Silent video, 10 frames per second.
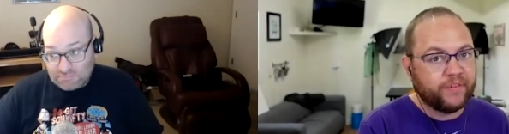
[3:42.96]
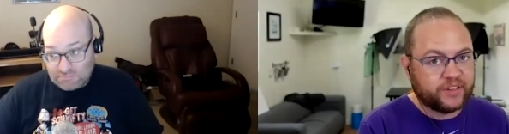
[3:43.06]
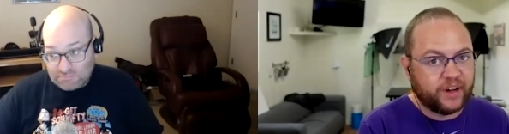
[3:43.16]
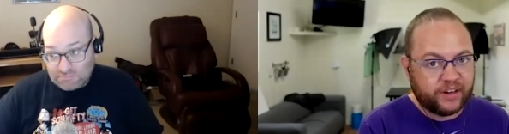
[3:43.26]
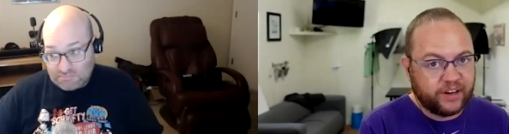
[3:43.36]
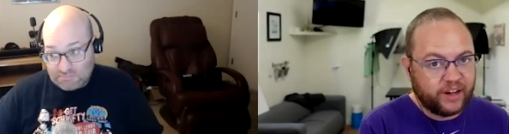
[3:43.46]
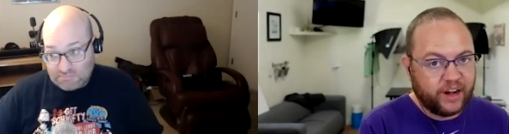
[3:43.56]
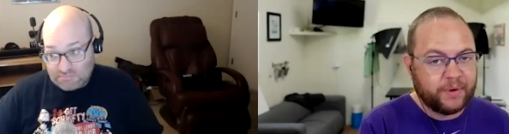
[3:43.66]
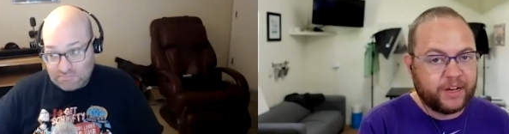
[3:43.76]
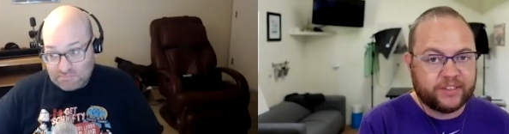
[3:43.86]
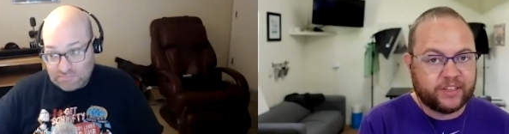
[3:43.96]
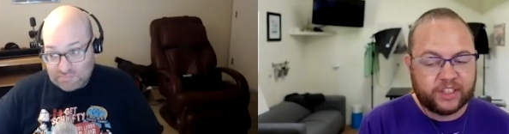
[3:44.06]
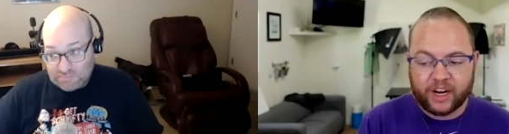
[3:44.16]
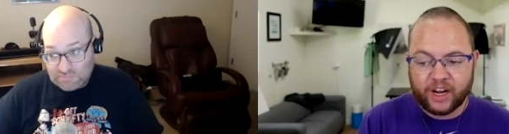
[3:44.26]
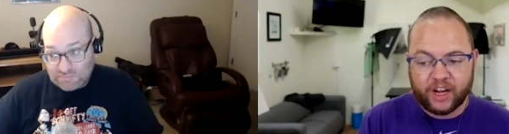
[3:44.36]
Speaker 1: signed in to imessage
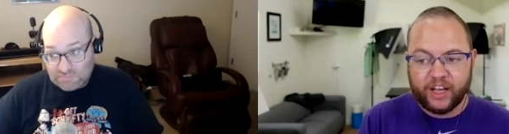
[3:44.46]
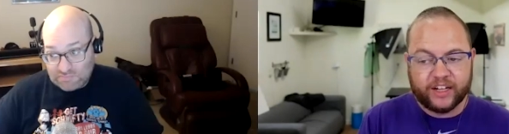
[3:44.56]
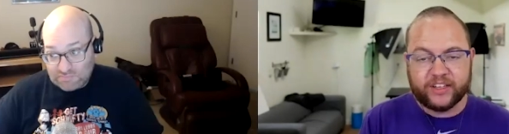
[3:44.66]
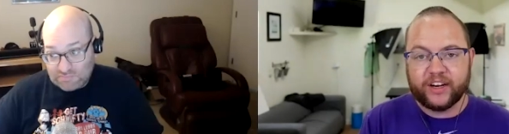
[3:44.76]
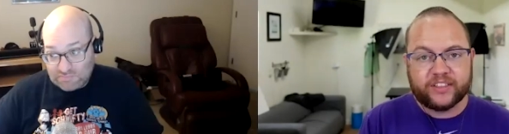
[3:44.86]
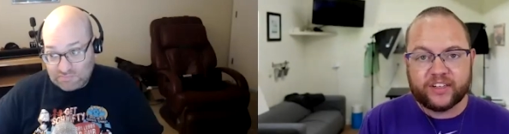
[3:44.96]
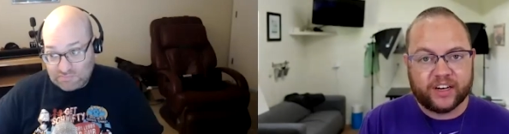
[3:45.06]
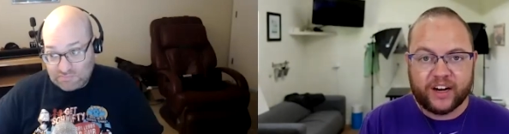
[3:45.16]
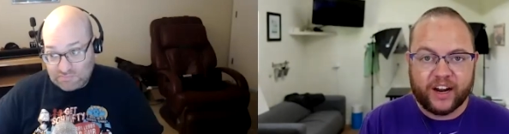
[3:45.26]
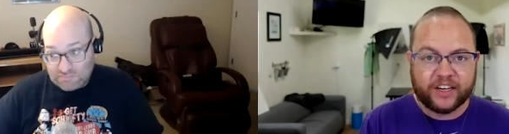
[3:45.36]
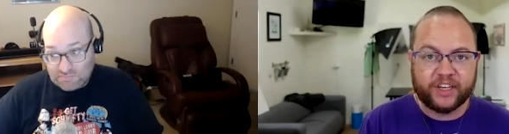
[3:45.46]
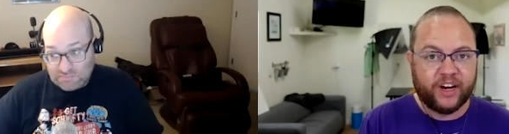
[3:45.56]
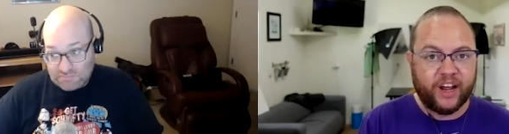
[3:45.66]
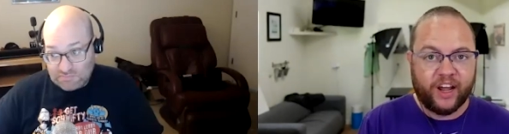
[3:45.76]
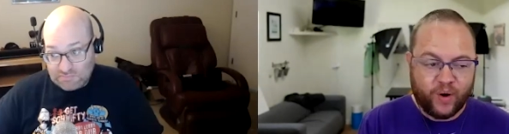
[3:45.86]
it's an instant
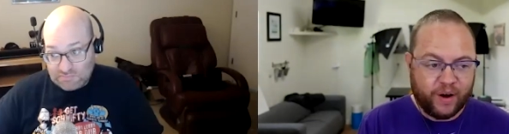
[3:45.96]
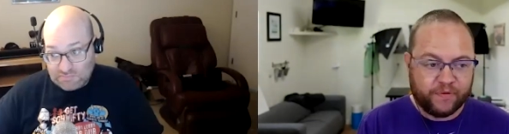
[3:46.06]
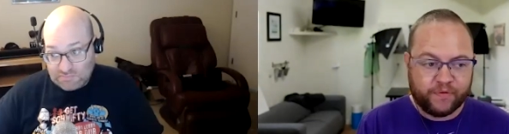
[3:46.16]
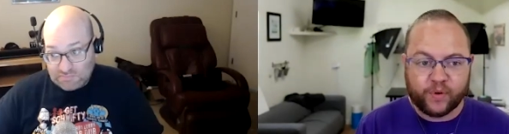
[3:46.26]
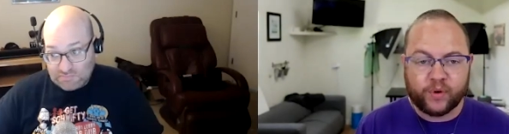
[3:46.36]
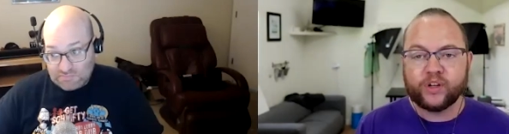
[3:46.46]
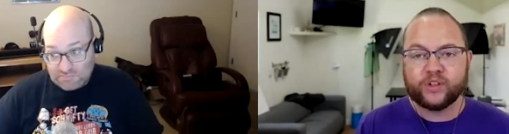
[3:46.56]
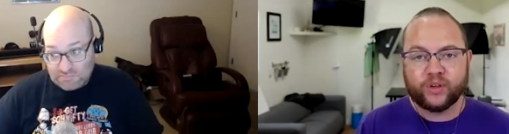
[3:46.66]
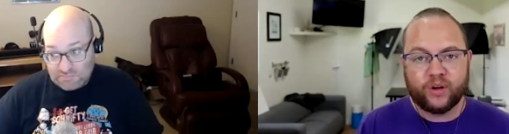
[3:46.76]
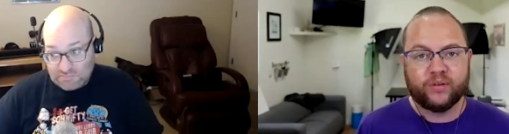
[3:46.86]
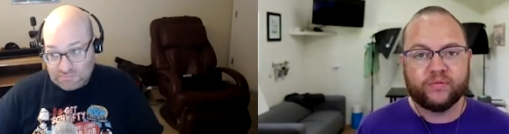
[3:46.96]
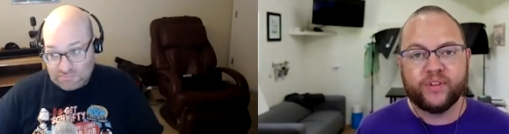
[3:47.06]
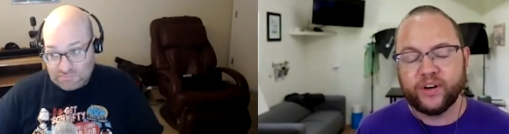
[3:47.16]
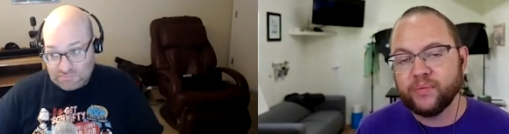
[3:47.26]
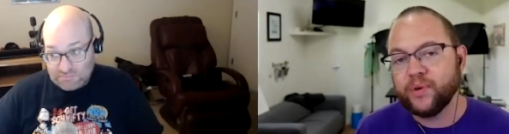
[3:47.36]
connection and you have full control over
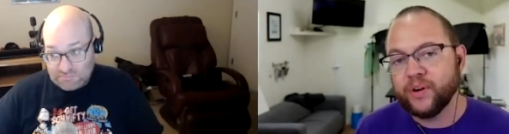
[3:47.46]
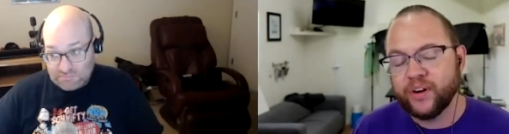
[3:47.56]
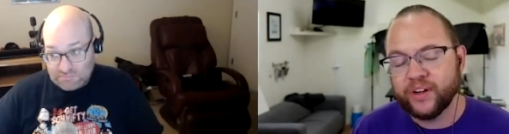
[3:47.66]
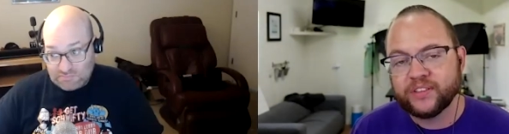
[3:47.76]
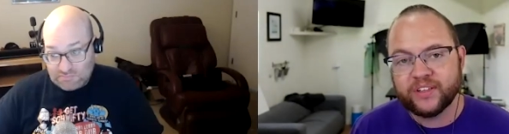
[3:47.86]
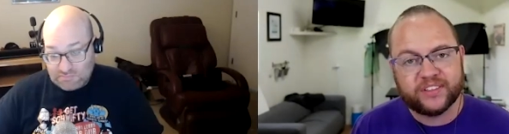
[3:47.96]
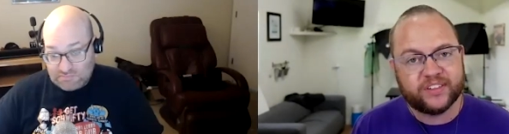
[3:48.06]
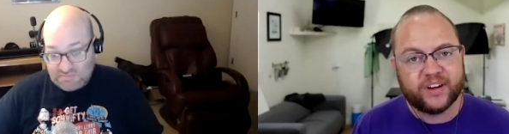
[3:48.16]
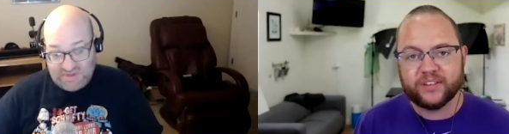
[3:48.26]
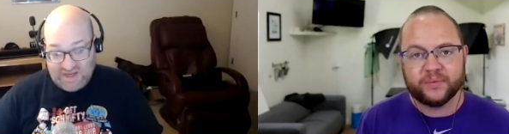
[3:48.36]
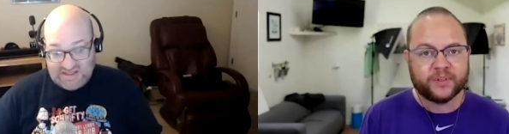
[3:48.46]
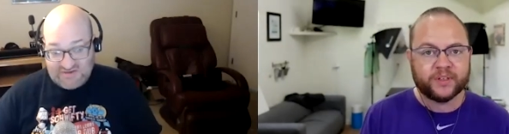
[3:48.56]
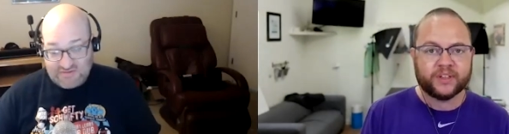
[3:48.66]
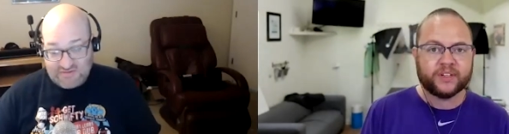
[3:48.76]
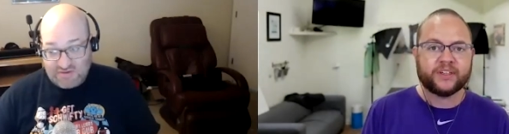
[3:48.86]
their computer it's it's awesome that's
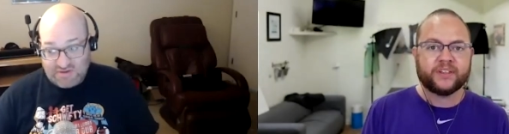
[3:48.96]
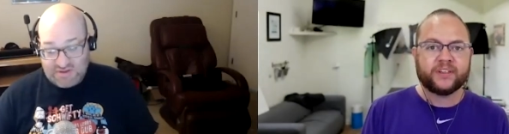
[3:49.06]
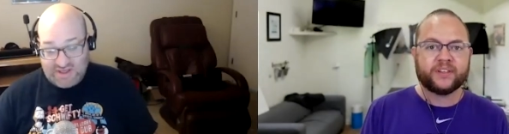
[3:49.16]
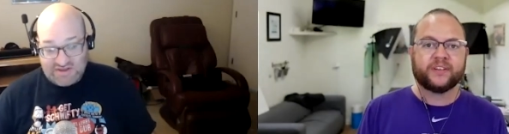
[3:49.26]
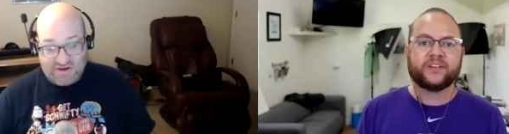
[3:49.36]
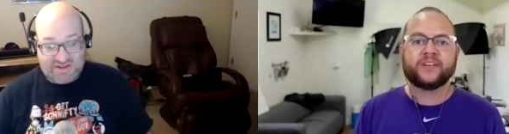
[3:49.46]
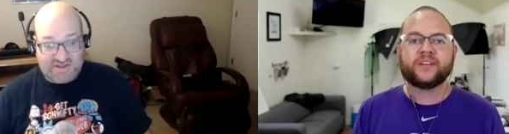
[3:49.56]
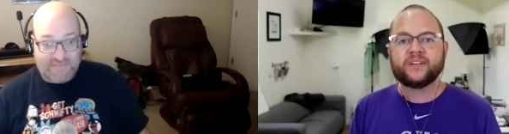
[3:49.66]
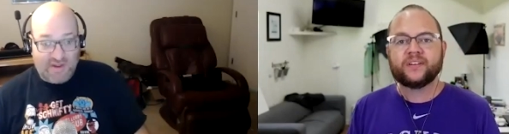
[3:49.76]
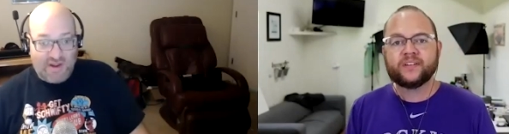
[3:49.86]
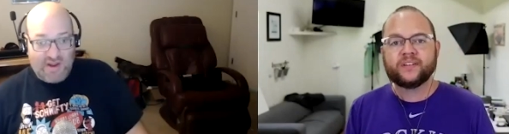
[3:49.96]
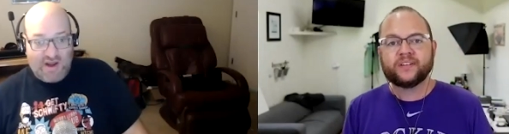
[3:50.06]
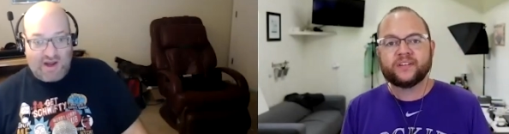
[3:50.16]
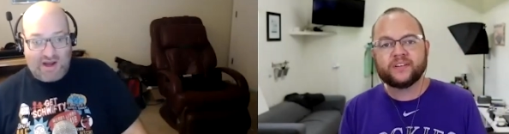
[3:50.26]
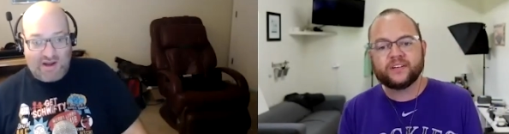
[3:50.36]
Speaker 2: that's awesome
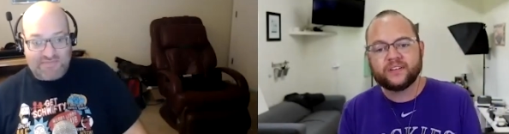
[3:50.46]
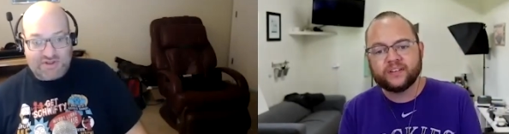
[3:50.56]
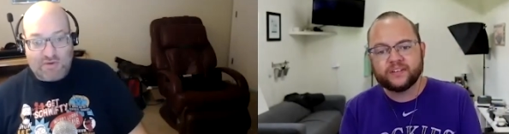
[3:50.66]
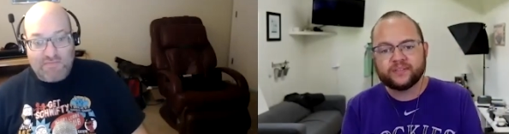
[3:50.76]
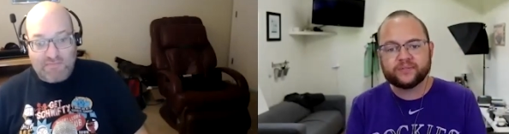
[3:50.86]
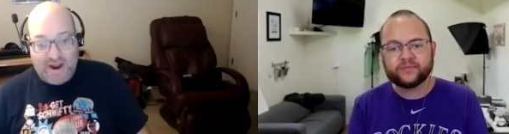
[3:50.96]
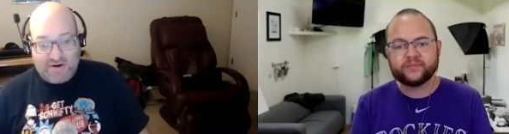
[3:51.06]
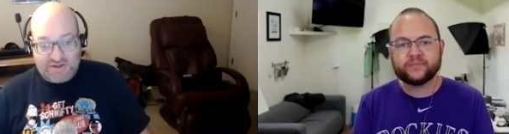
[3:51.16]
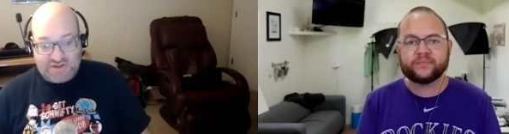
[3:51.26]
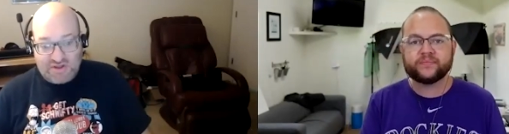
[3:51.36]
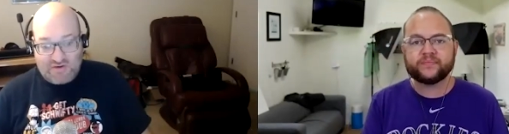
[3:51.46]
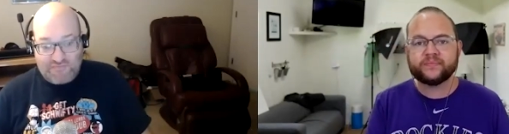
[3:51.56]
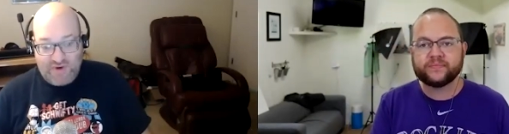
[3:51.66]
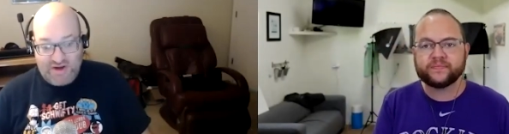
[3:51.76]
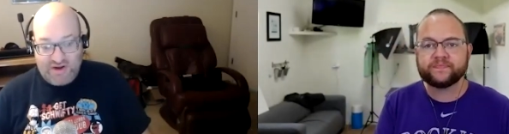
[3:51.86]
um, so microsoft
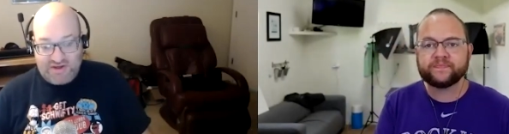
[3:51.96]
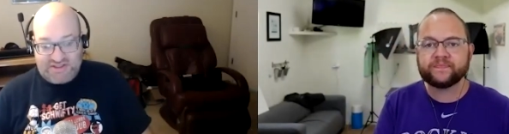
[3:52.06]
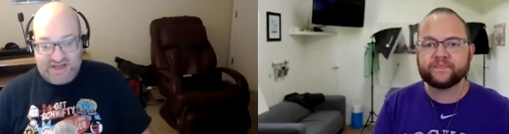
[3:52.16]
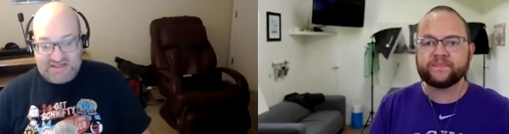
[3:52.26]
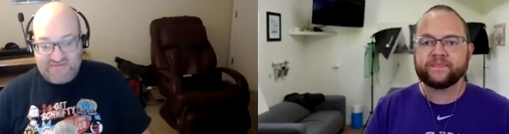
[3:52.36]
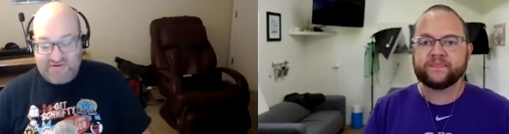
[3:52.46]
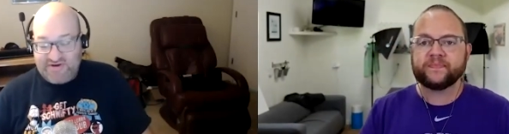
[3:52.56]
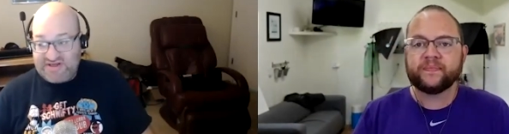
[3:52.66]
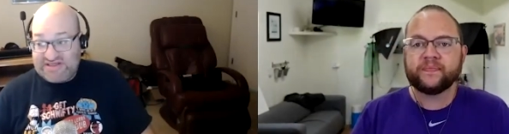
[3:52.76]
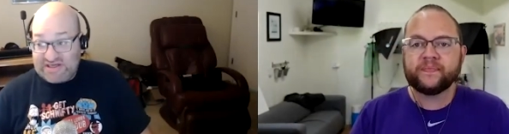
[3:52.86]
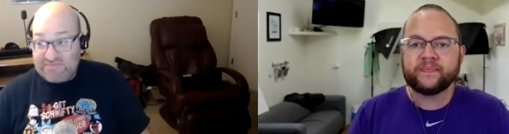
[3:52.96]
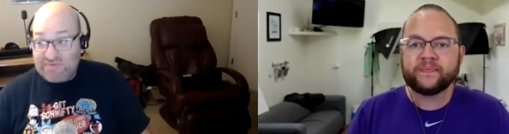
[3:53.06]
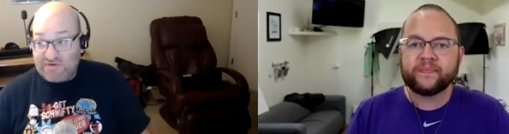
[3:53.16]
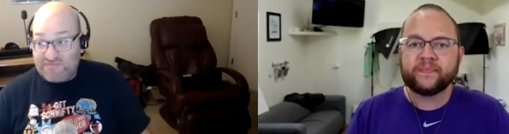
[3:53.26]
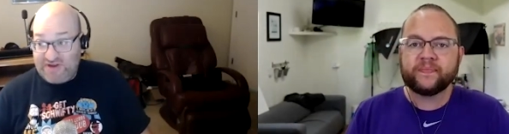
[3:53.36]
windows has a very similar
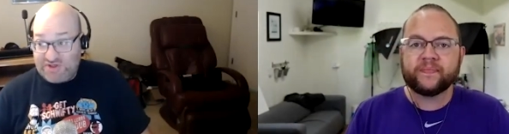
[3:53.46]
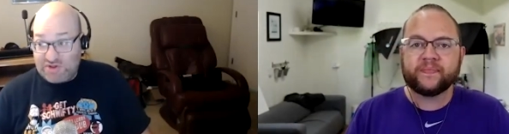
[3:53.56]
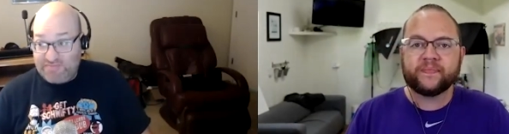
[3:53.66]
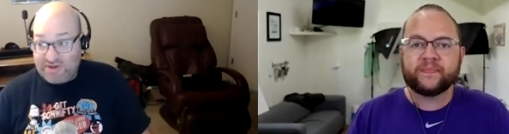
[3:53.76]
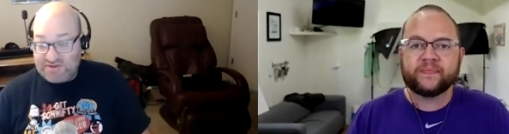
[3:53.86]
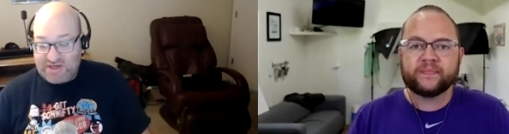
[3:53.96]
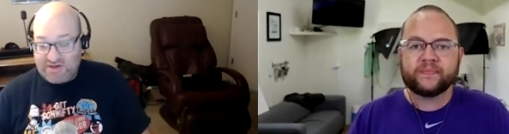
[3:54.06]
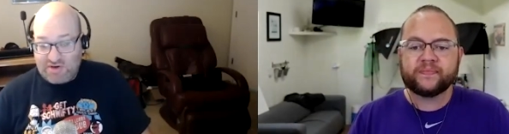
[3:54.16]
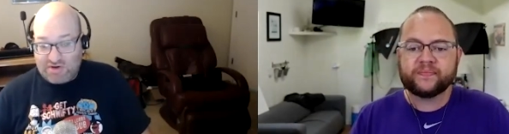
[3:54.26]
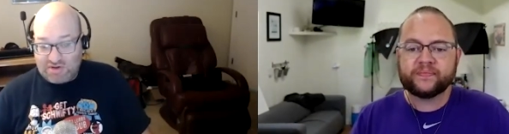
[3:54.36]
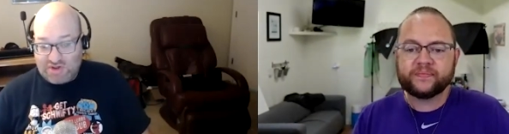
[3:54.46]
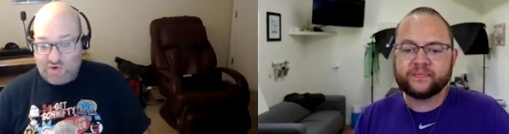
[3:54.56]
feature built in called quick